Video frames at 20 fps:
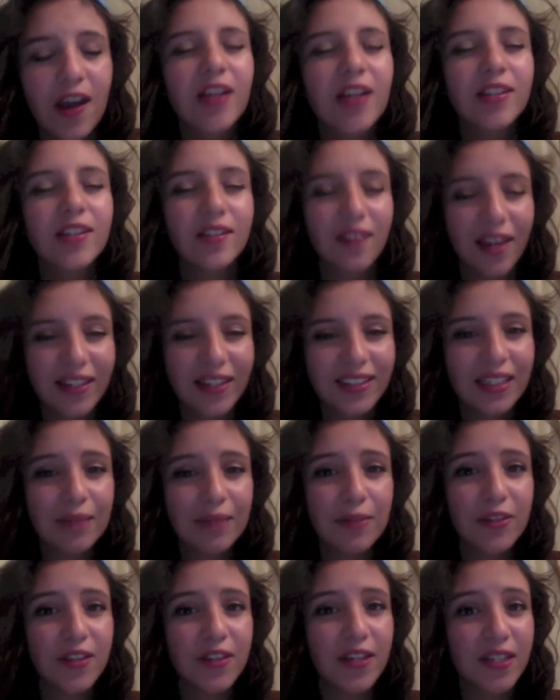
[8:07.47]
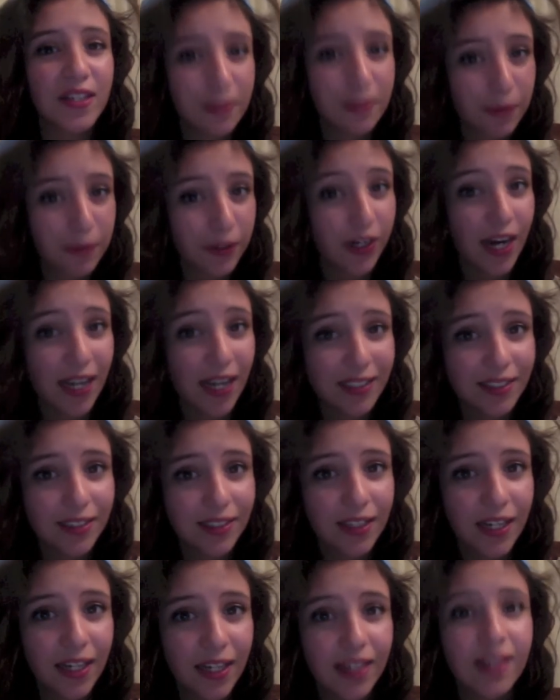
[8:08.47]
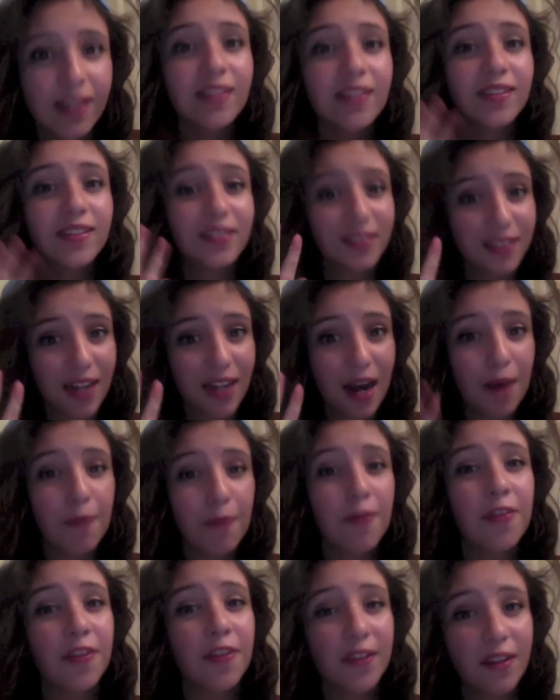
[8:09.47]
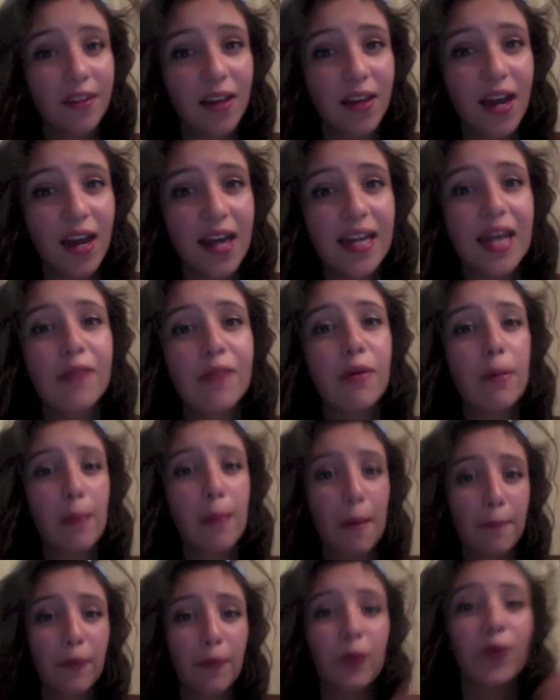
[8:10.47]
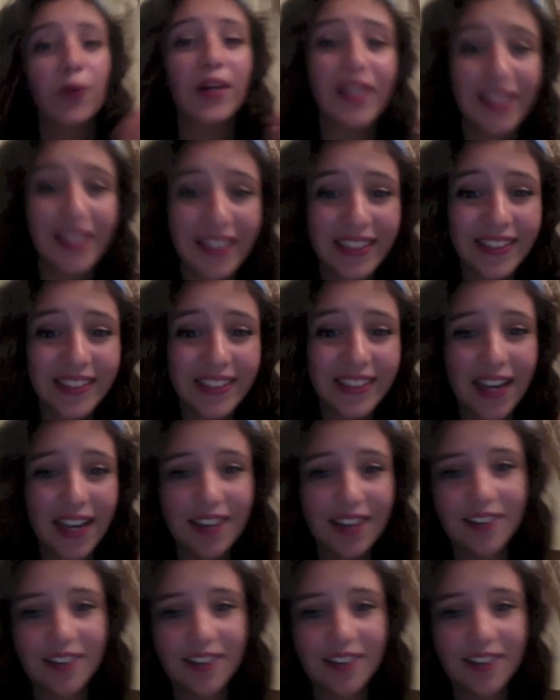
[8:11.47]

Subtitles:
So next time you think to procrastinate, stop, think again, and remember what he said.